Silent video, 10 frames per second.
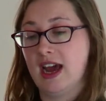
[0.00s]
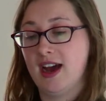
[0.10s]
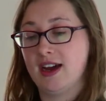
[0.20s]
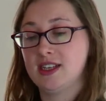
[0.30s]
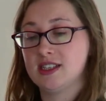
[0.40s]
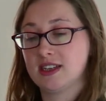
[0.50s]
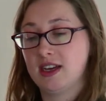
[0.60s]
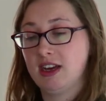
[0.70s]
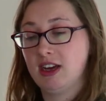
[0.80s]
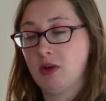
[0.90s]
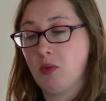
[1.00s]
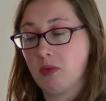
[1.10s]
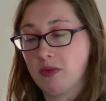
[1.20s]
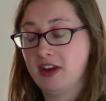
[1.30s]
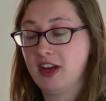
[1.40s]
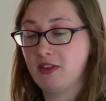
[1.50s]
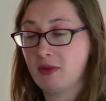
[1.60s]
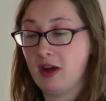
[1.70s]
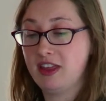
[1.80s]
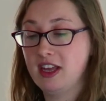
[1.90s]
And
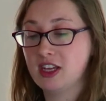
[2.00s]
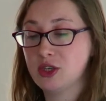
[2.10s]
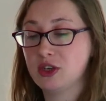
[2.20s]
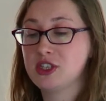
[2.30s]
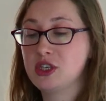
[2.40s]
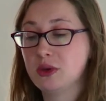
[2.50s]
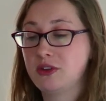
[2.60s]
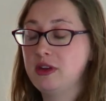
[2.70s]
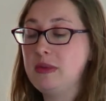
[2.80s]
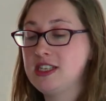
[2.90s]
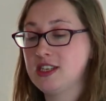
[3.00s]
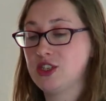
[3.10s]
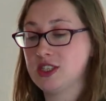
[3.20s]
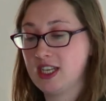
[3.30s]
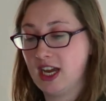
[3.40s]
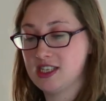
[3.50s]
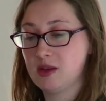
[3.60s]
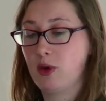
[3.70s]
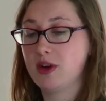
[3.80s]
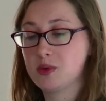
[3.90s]
I think it took us 2 or 3 meetings just to get to the
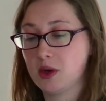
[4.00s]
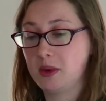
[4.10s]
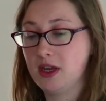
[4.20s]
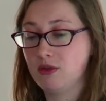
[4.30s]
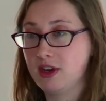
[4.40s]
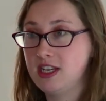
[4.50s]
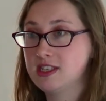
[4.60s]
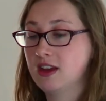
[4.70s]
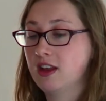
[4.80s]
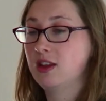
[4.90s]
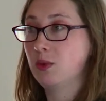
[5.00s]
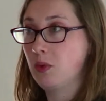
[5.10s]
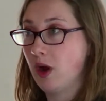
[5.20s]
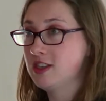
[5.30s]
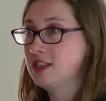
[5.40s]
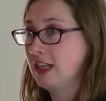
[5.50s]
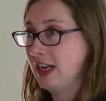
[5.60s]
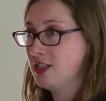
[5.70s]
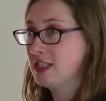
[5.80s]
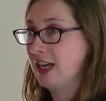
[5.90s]
point where we agreed that we wanted the
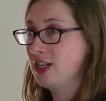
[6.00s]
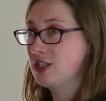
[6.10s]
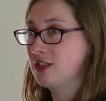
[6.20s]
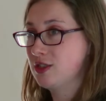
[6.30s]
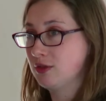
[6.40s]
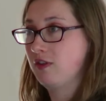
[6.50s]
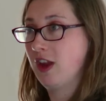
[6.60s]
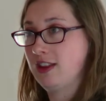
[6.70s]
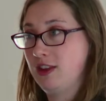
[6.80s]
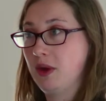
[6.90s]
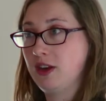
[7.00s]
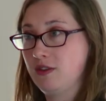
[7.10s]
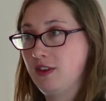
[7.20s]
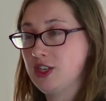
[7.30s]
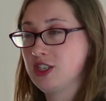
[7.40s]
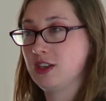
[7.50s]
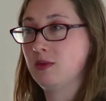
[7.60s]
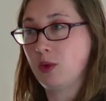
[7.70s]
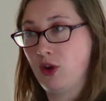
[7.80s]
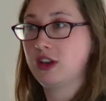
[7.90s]
legislation to reflect the UN Convention.
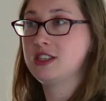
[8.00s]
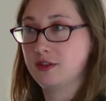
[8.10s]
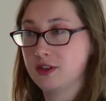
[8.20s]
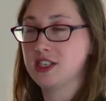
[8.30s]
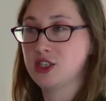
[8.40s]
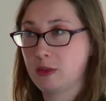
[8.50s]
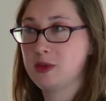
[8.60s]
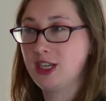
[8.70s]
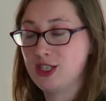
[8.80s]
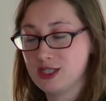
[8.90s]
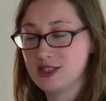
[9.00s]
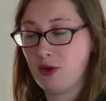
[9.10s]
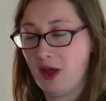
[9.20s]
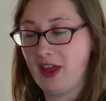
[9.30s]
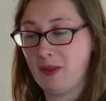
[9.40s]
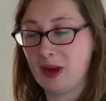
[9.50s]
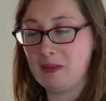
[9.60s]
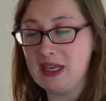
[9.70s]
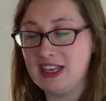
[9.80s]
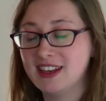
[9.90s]
We all had different interpretations of what that might
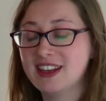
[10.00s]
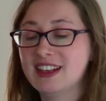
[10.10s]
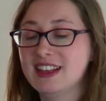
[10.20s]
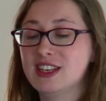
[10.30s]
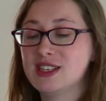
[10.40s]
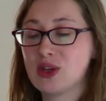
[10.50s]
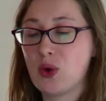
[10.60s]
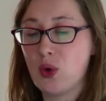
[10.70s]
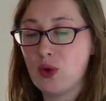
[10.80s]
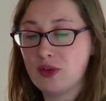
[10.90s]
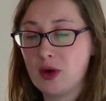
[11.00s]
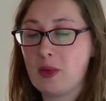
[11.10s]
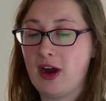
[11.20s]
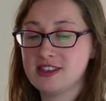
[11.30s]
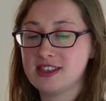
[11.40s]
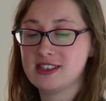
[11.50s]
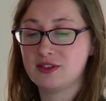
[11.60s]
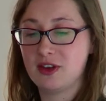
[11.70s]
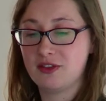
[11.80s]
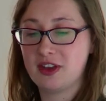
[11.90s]
mean. So over a process
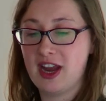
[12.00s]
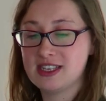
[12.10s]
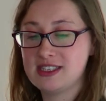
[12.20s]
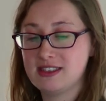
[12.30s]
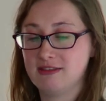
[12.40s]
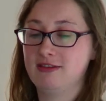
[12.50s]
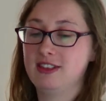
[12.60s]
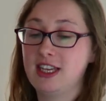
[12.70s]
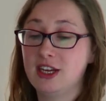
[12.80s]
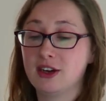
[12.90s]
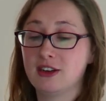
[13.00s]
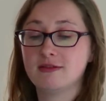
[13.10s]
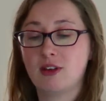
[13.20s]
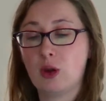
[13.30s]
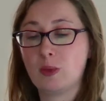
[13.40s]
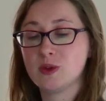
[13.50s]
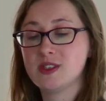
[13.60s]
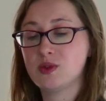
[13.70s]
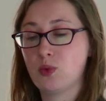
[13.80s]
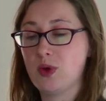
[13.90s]
of the next year
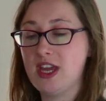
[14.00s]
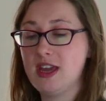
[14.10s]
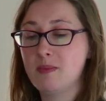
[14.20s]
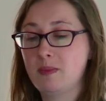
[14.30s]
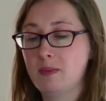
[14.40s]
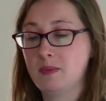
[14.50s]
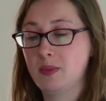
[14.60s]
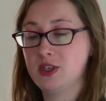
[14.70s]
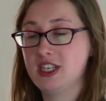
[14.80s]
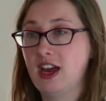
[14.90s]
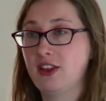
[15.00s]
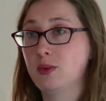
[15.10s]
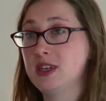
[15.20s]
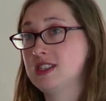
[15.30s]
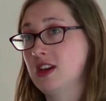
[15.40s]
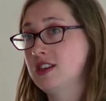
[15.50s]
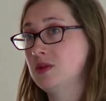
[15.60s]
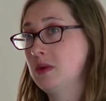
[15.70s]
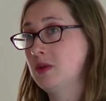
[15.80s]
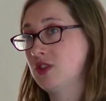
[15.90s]
almost, we decided
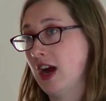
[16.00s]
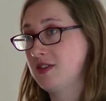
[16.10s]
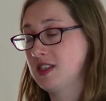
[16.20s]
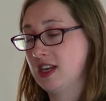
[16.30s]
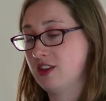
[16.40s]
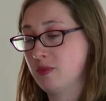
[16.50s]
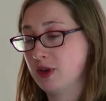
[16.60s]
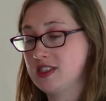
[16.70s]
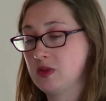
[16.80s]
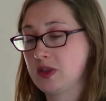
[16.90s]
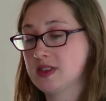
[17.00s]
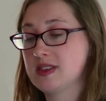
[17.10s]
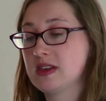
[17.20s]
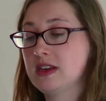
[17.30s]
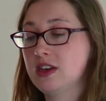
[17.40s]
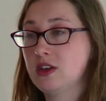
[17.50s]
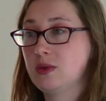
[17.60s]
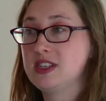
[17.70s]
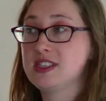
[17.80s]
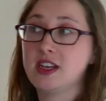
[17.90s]
we would draft a set of principles.
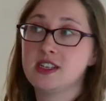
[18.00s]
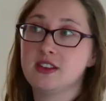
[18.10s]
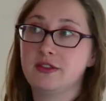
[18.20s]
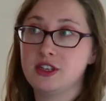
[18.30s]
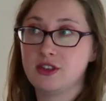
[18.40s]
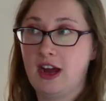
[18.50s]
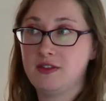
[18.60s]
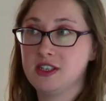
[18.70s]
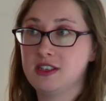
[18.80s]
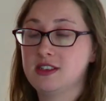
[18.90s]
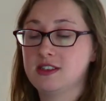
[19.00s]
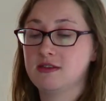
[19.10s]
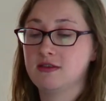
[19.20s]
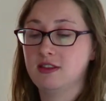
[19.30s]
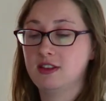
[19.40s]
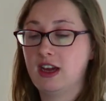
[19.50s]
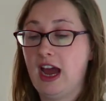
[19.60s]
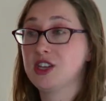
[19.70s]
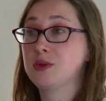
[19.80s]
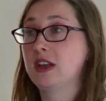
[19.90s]
We decided if we drafted
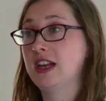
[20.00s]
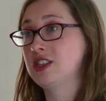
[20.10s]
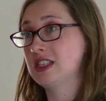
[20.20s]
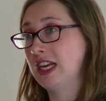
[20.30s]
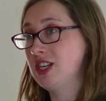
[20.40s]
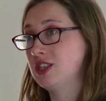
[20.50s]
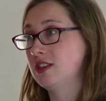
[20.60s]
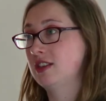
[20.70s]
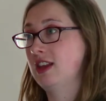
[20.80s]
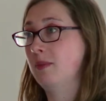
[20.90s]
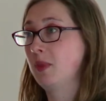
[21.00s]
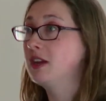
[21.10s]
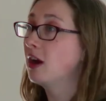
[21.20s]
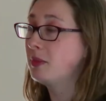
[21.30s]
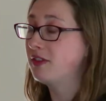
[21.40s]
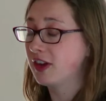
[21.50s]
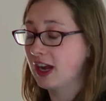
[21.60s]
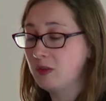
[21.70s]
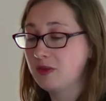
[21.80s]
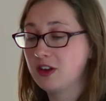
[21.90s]
actual legislation that might not be very
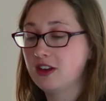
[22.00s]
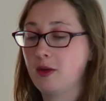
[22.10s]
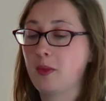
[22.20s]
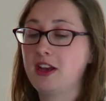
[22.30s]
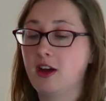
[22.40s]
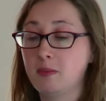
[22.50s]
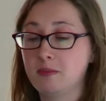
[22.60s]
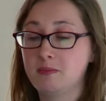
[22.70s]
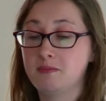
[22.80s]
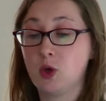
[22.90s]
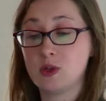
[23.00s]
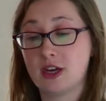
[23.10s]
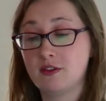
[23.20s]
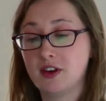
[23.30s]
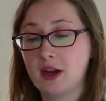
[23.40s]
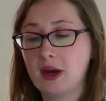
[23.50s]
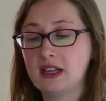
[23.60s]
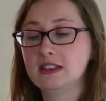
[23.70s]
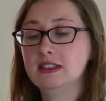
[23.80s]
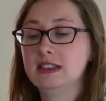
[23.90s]
helpful, it might not go down very well.